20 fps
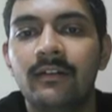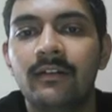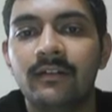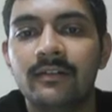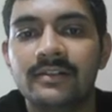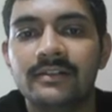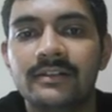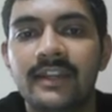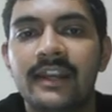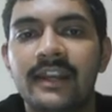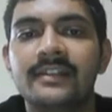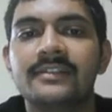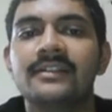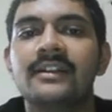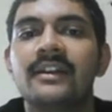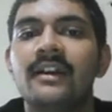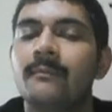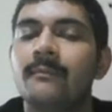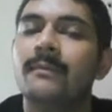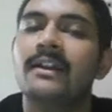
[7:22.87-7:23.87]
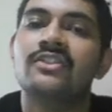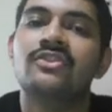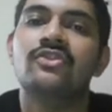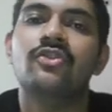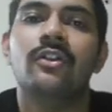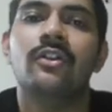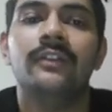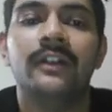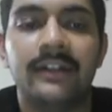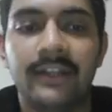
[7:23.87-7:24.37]
states based
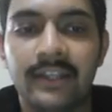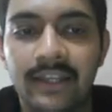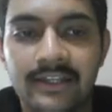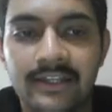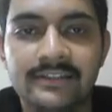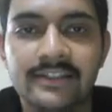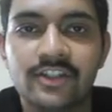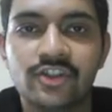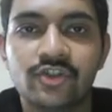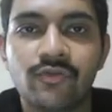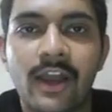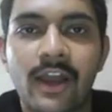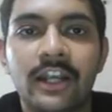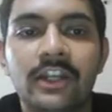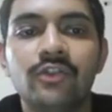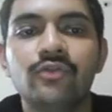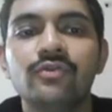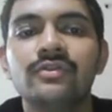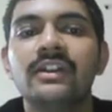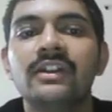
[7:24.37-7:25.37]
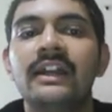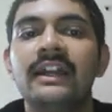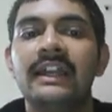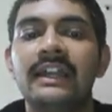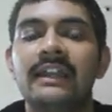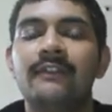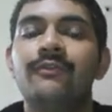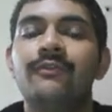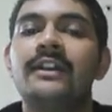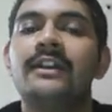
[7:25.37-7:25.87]
on the TSH values.
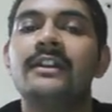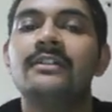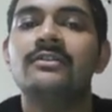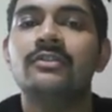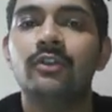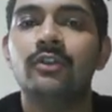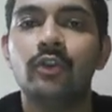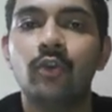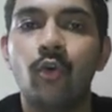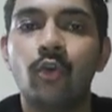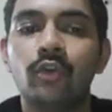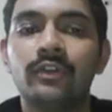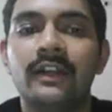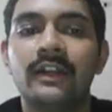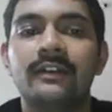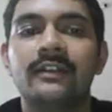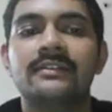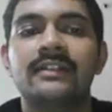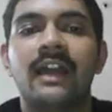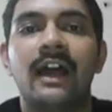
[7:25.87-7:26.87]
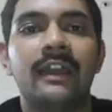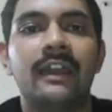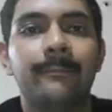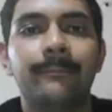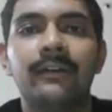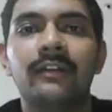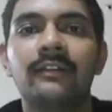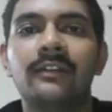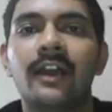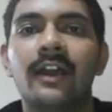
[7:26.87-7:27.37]
If it is low, that is
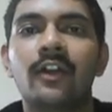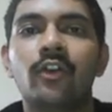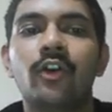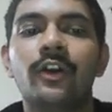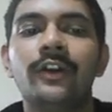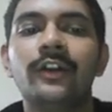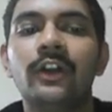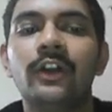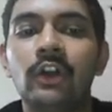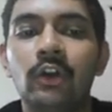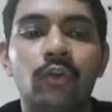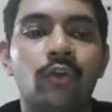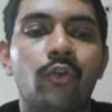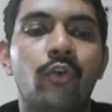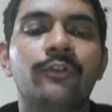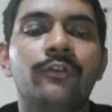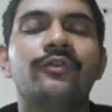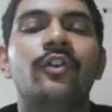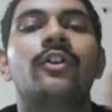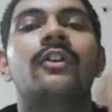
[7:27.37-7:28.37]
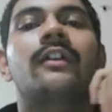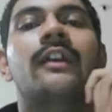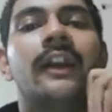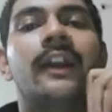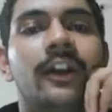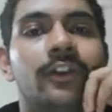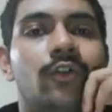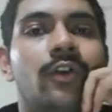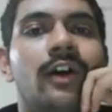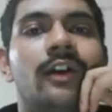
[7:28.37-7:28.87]
hyperthyroid, go for a
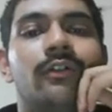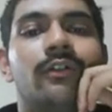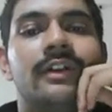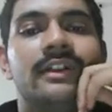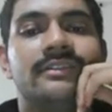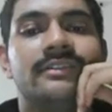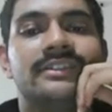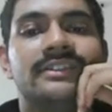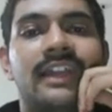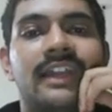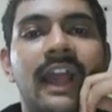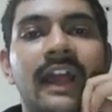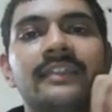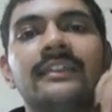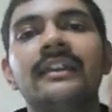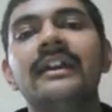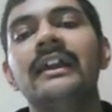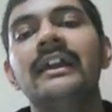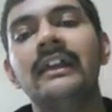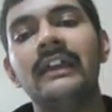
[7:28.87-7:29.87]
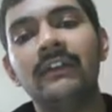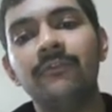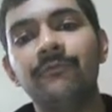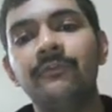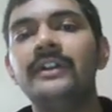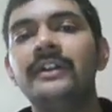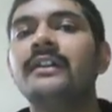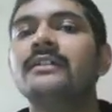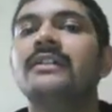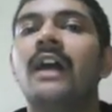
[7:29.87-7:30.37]
radioiodine scan. If
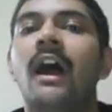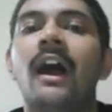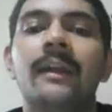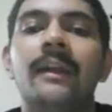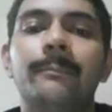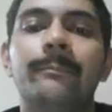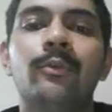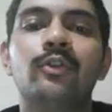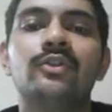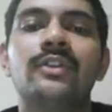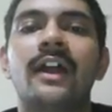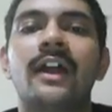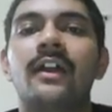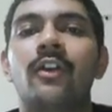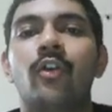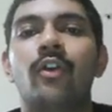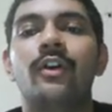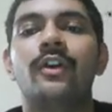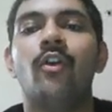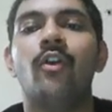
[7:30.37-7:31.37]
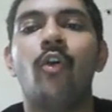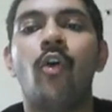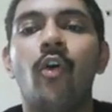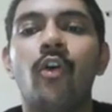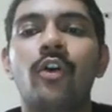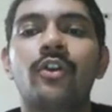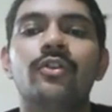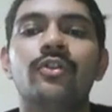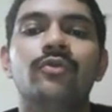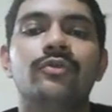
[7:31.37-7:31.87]
it is hypothyroid
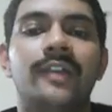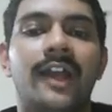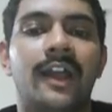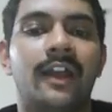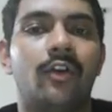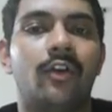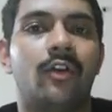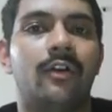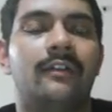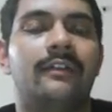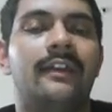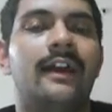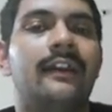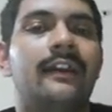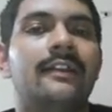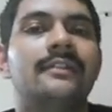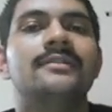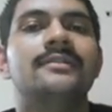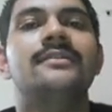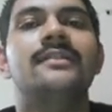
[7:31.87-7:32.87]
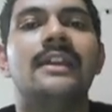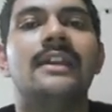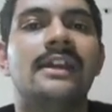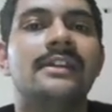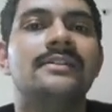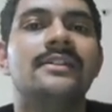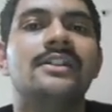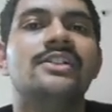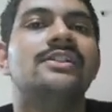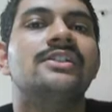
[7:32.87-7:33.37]
or euthyroid, that is
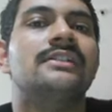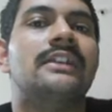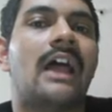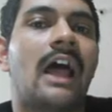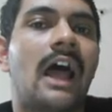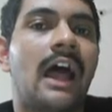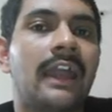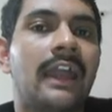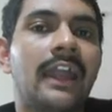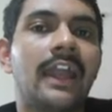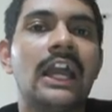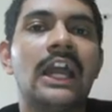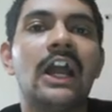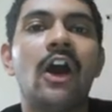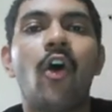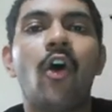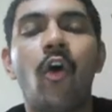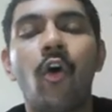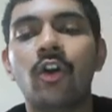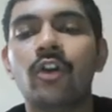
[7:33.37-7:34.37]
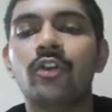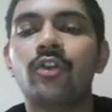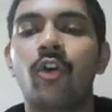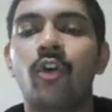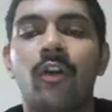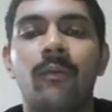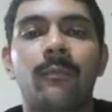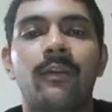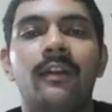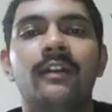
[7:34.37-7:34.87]
TSH is high or
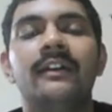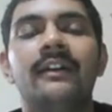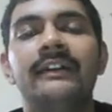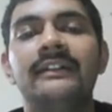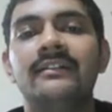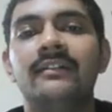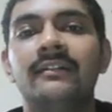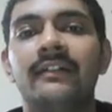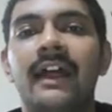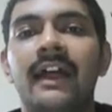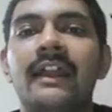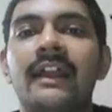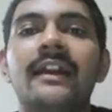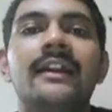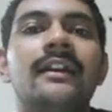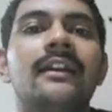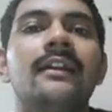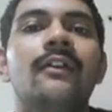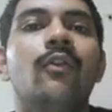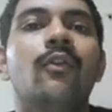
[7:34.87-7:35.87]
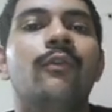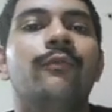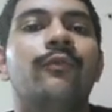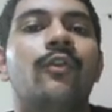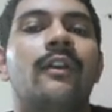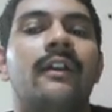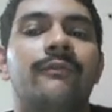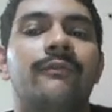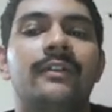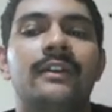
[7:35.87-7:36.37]
normal, directly go
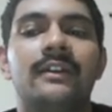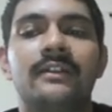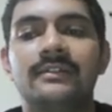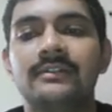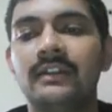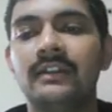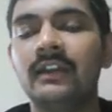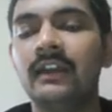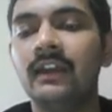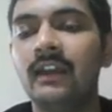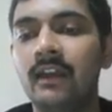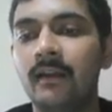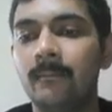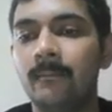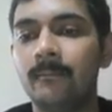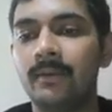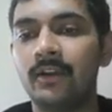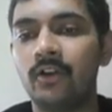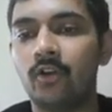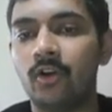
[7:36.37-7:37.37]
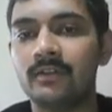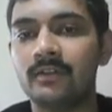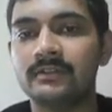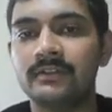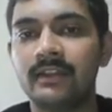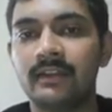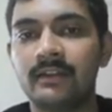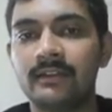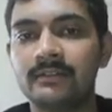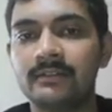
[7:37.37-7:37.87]
for FNSC, because
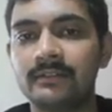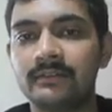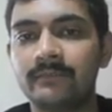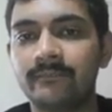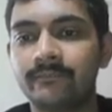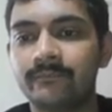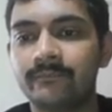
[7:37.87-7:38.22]
there is